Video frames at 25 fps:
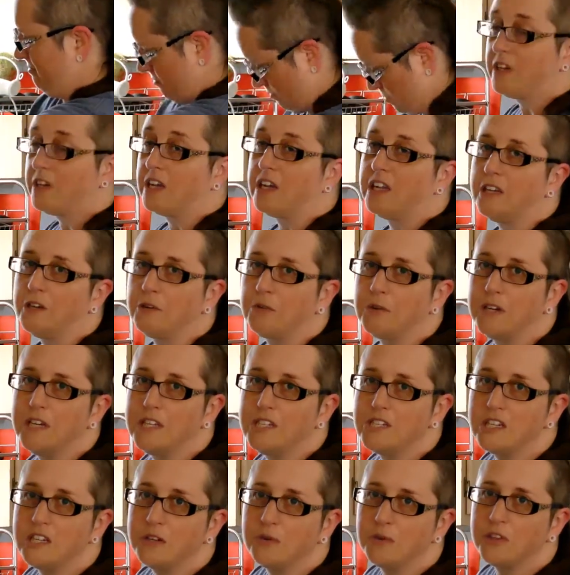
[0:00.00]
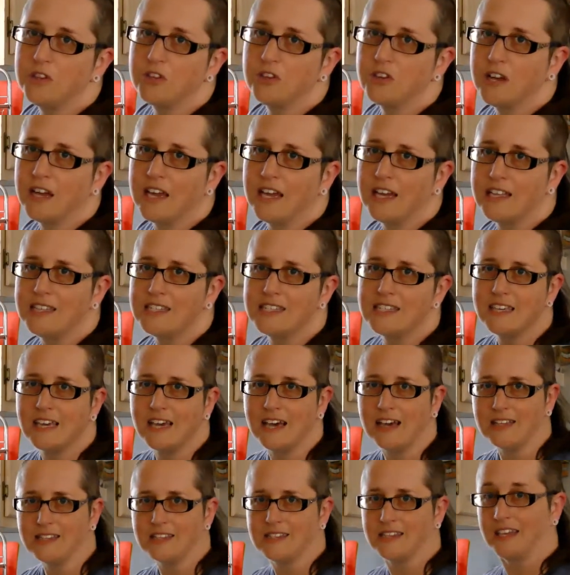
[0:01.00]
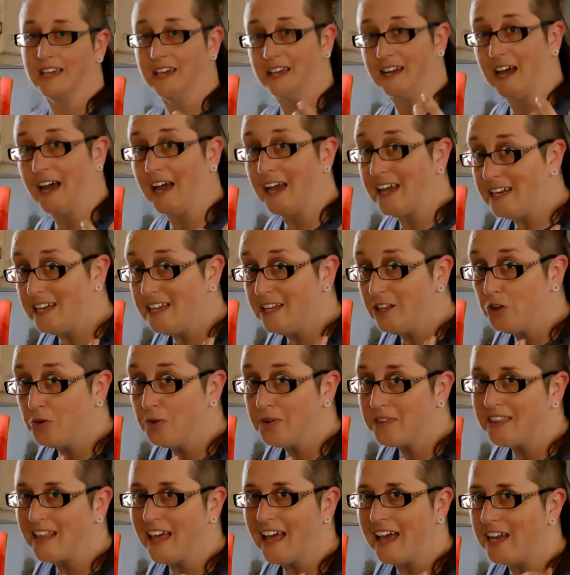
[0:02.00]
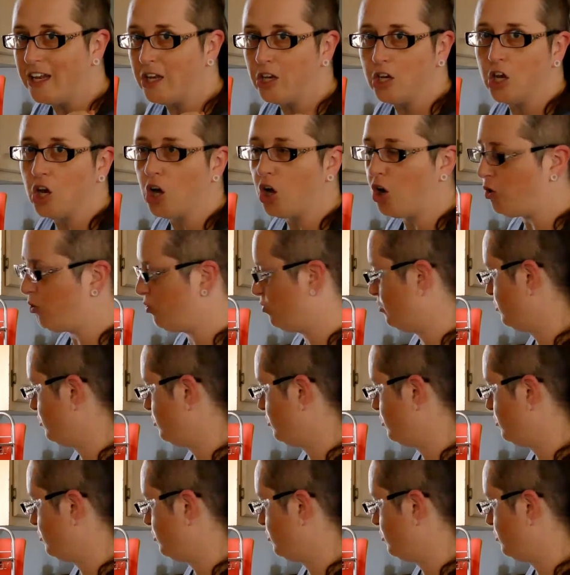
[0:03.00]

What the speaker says: Can you reach in with your hands? Yes. Can I deal with that? No.